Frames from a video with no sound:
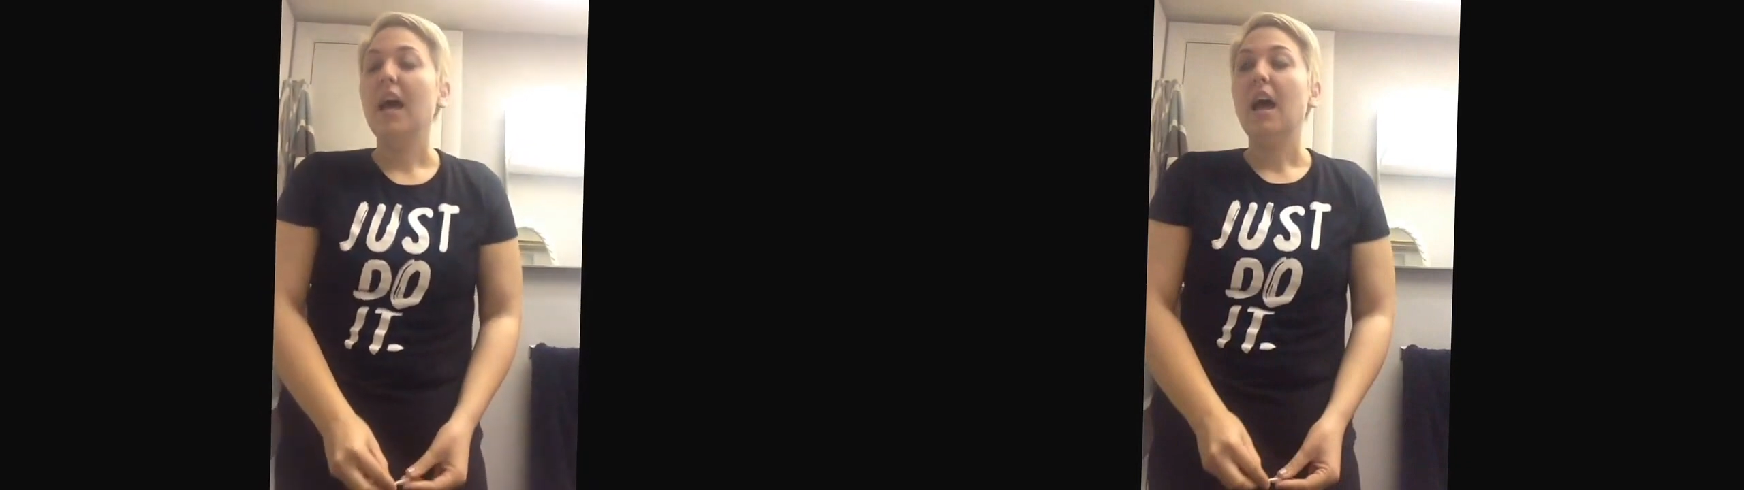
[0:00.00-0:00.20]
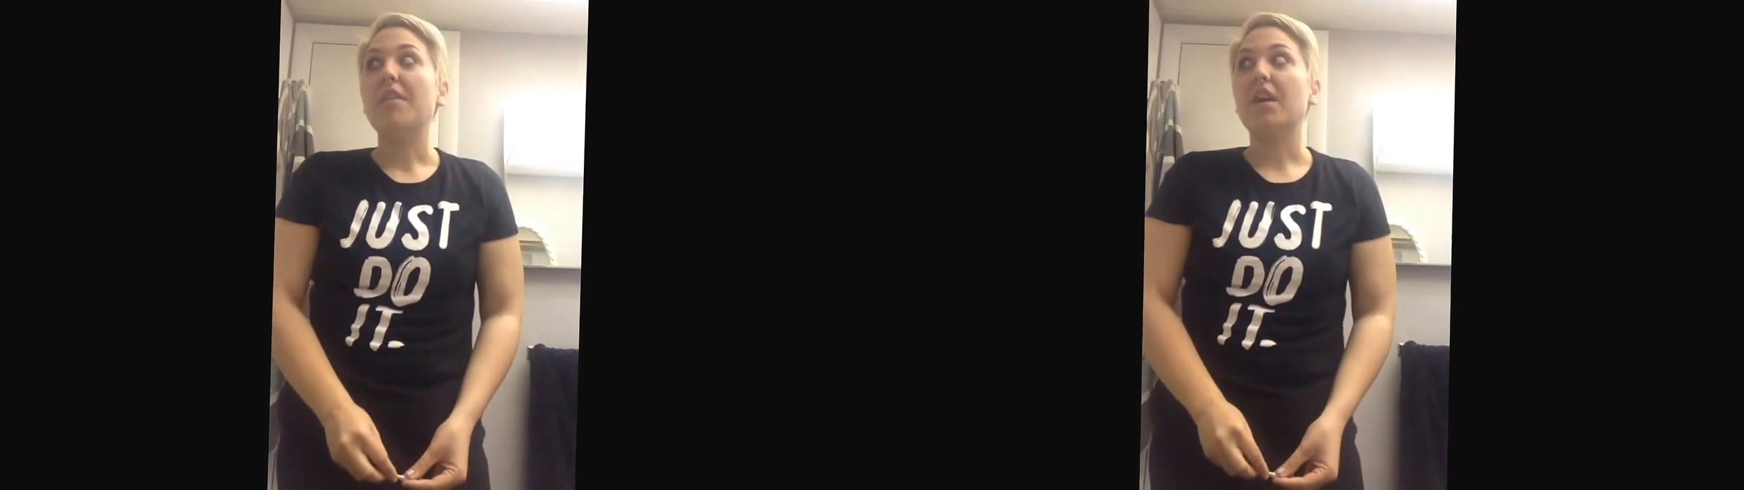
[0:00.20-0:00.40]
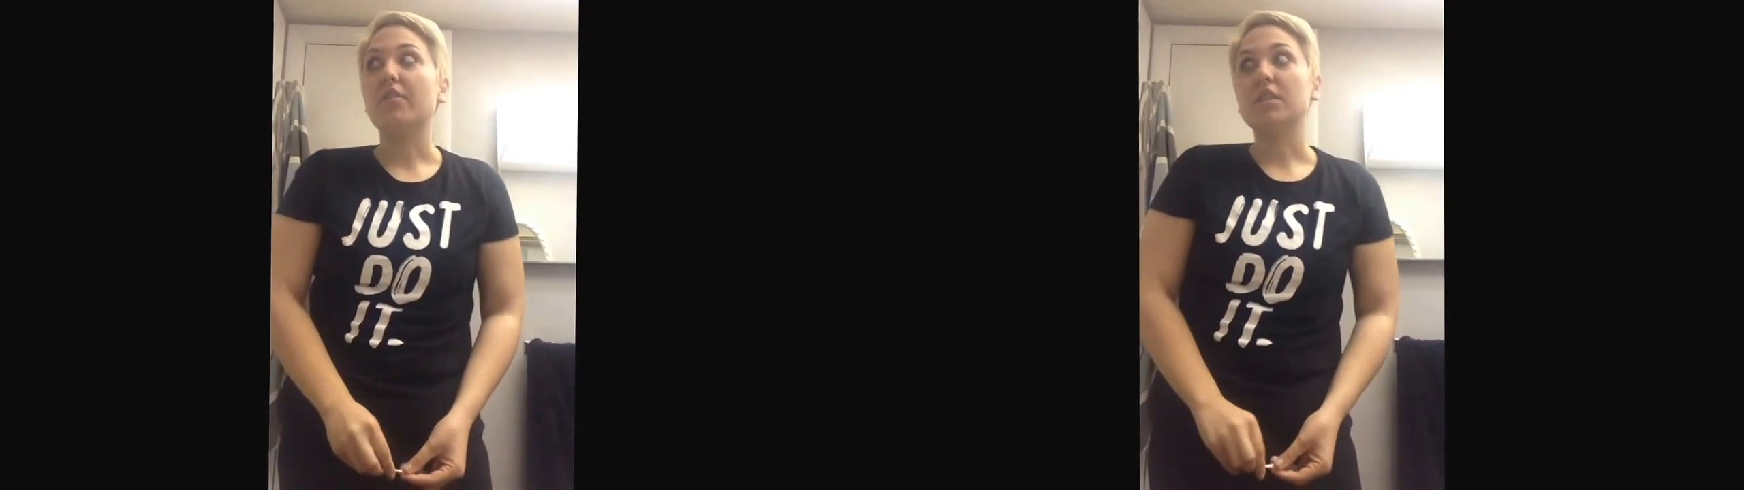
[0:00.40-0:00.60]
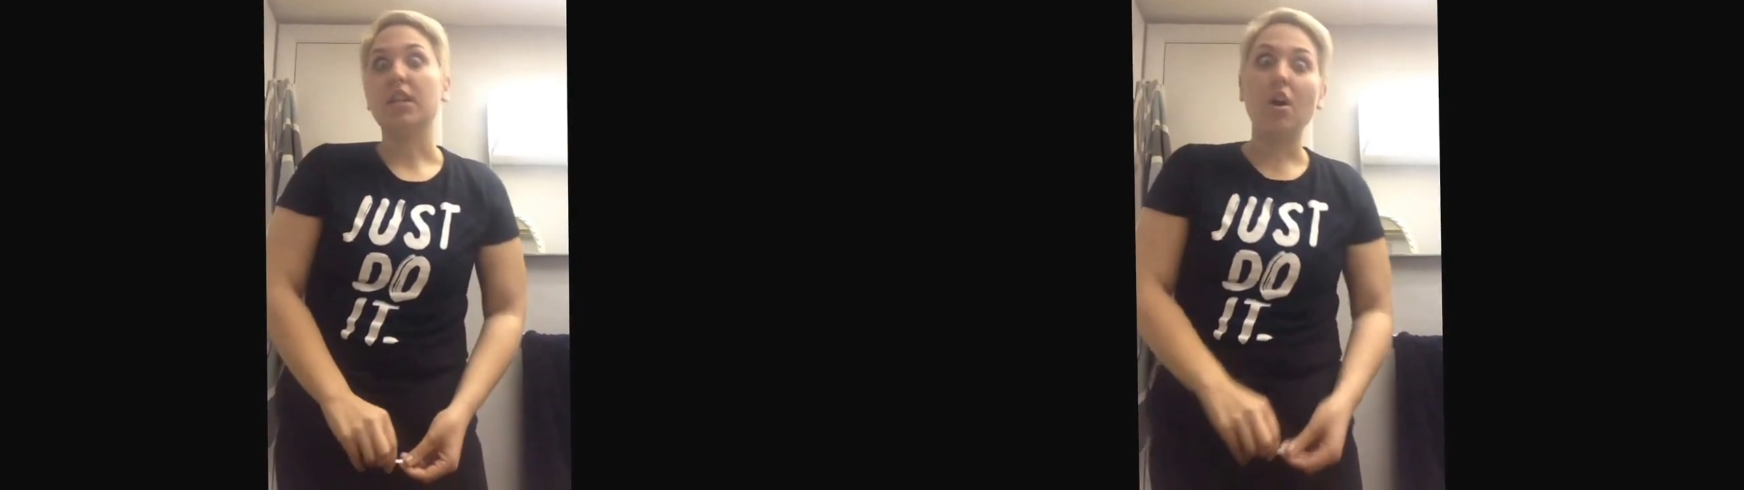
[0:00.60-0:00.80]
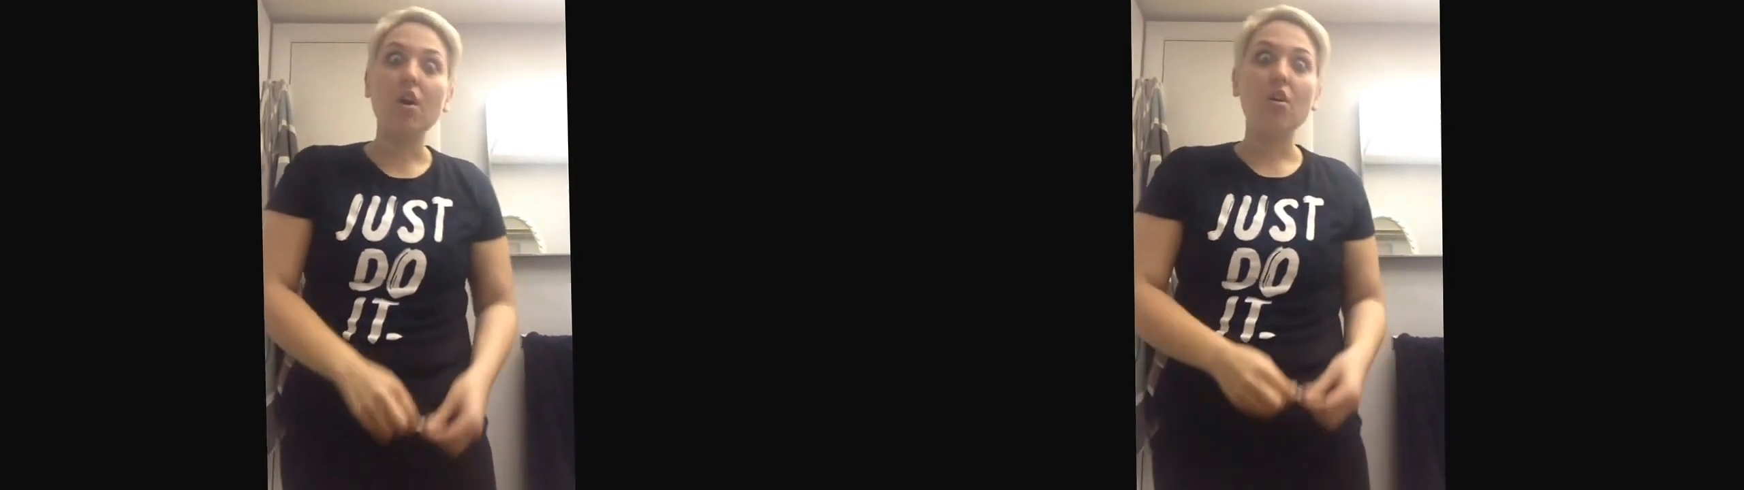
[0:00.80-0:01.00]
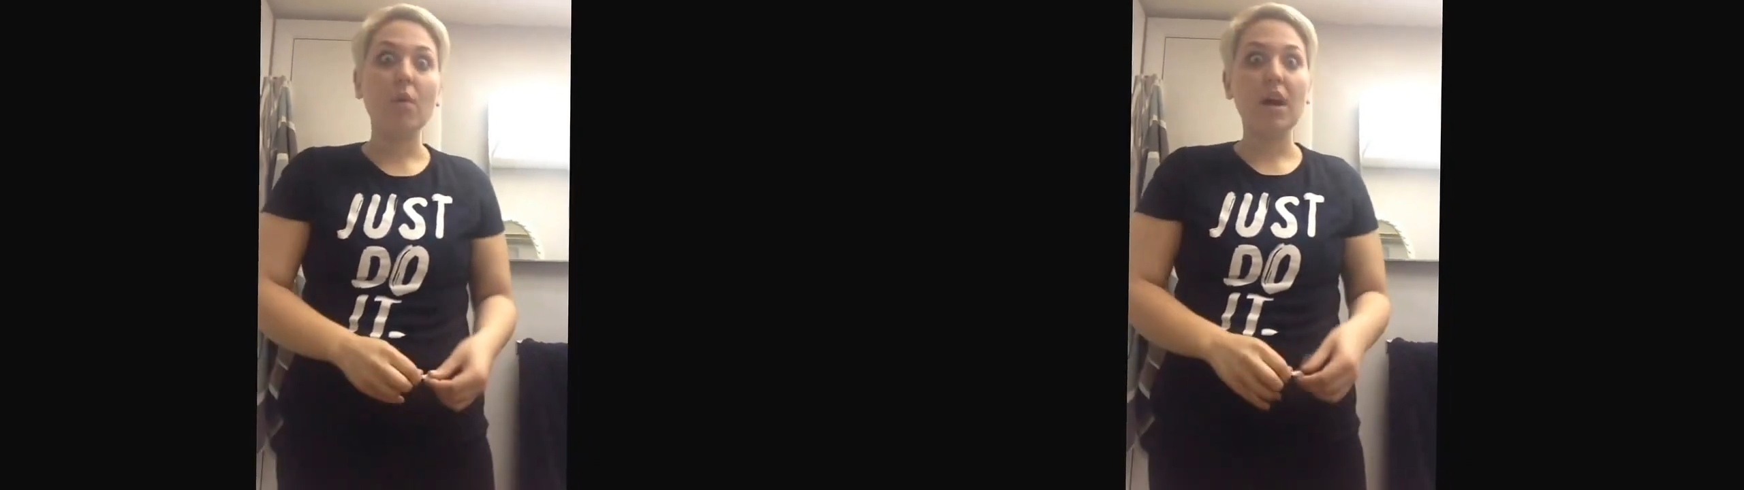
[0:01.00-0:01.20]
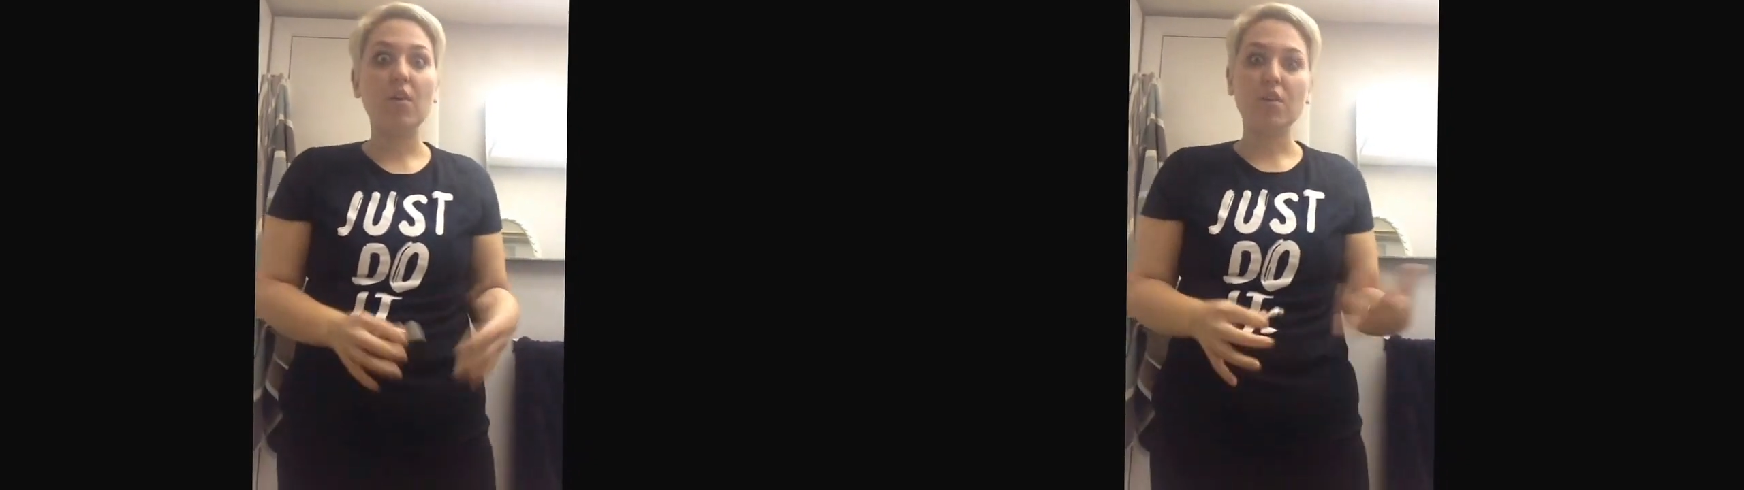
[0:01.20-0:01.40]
And then everyone's like, oh, wow,